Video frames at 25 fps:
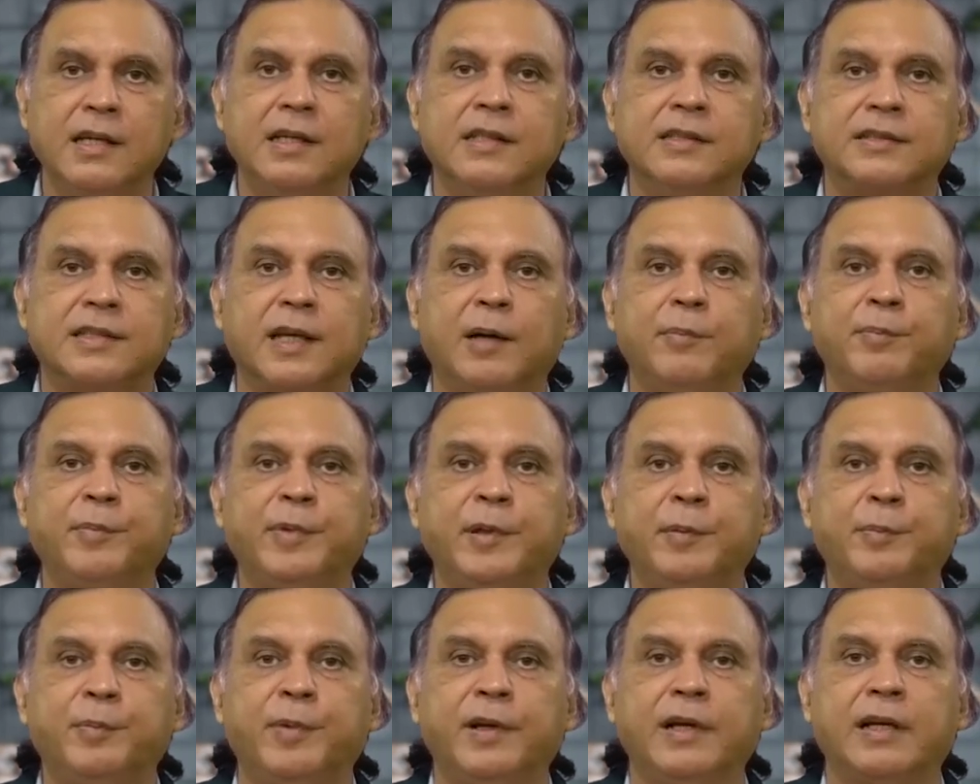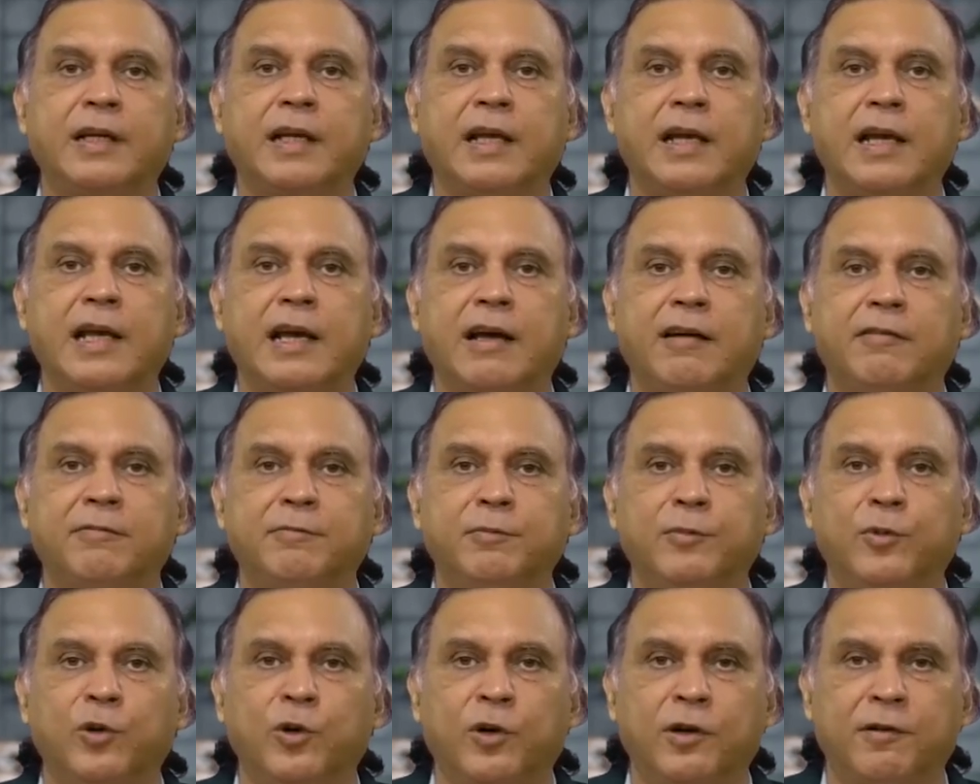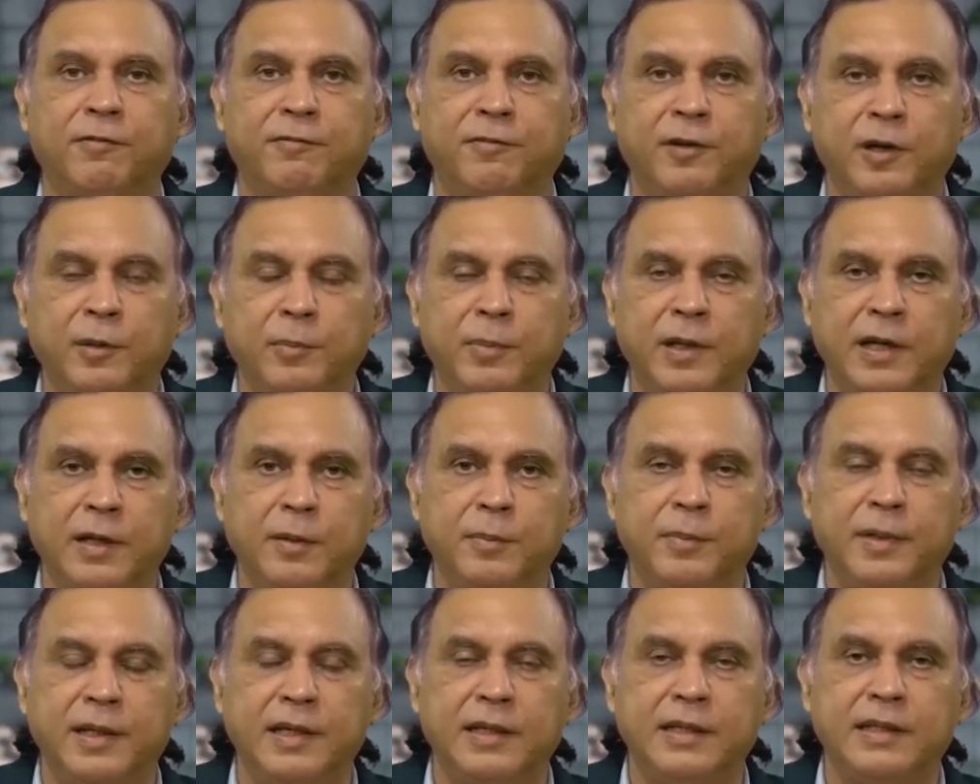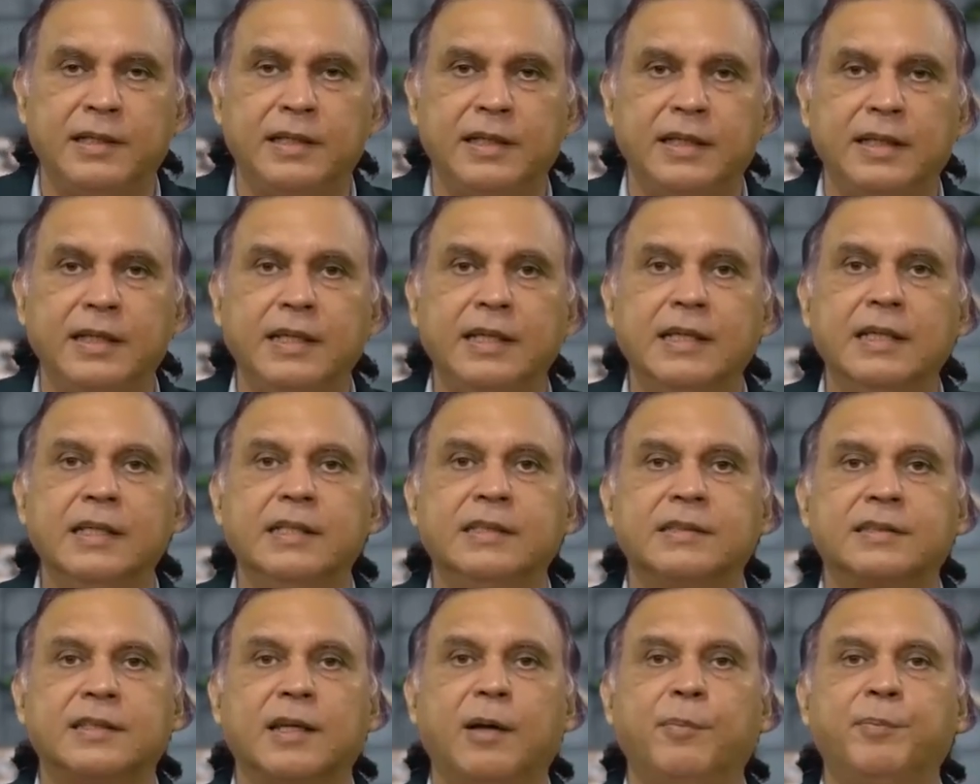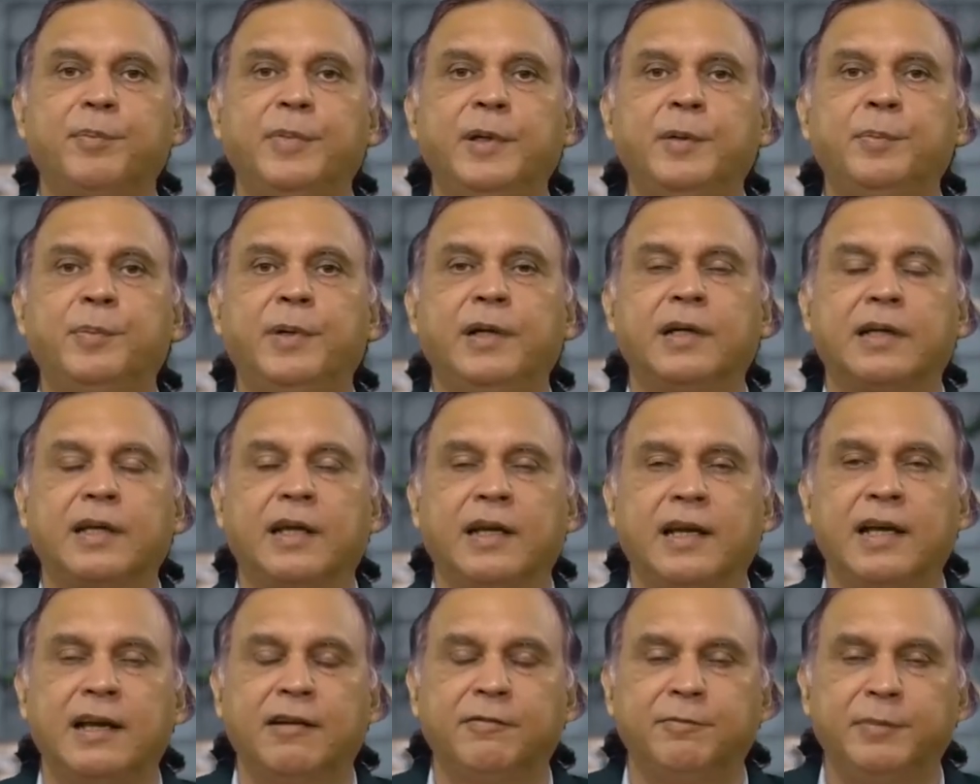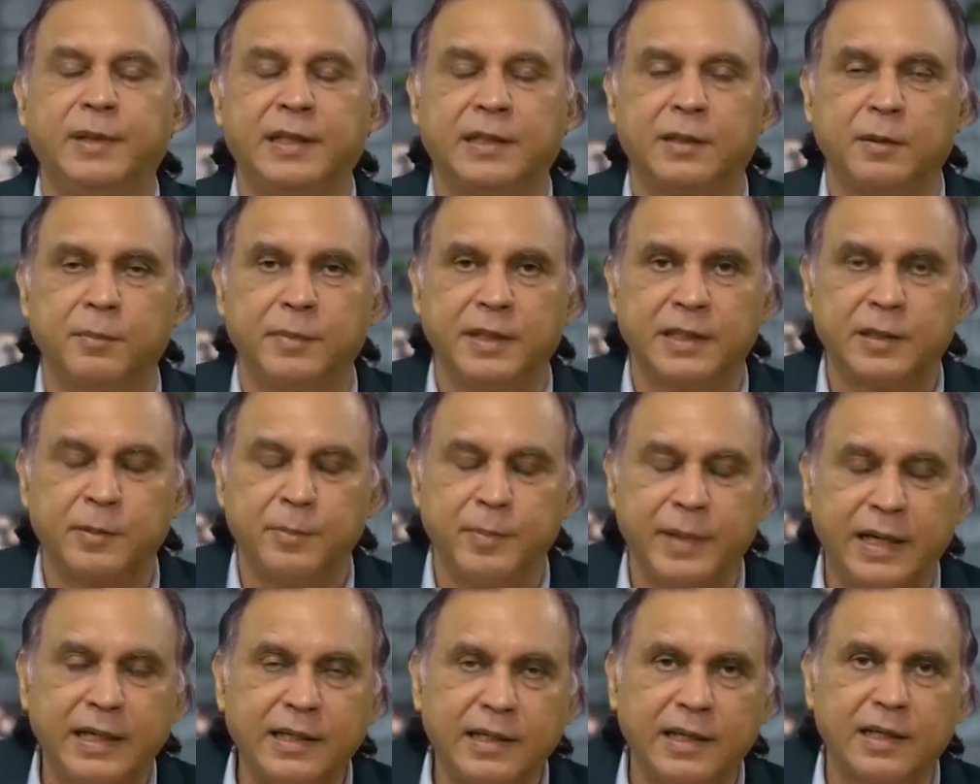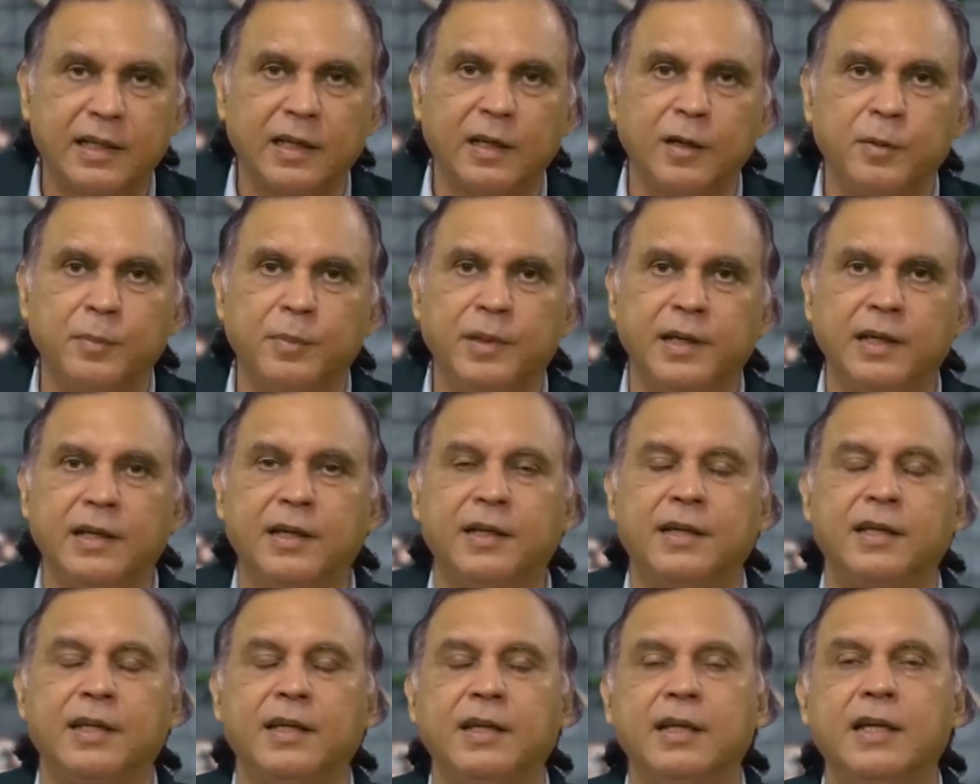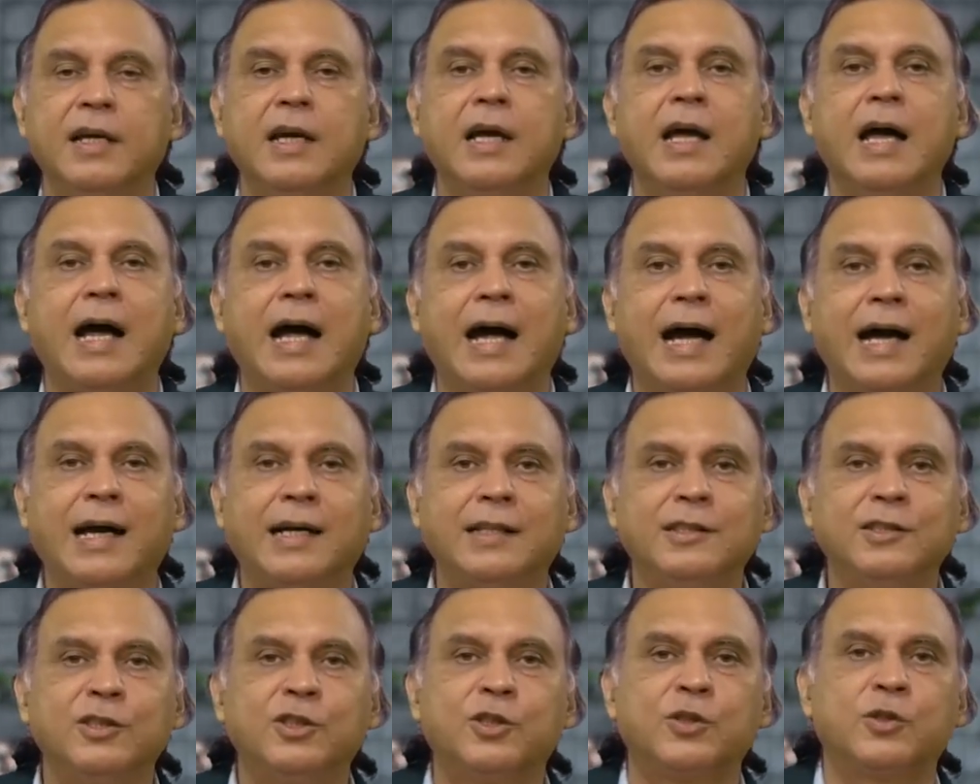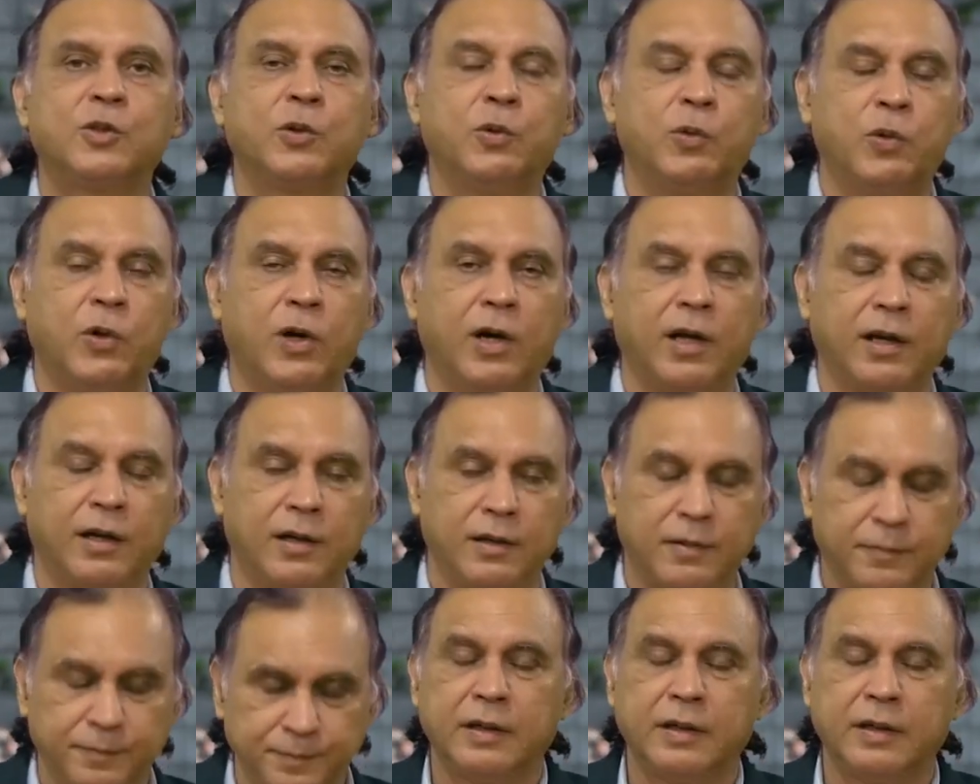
Some people can have more verbal ability, some people can have better mathematical ability, and so on.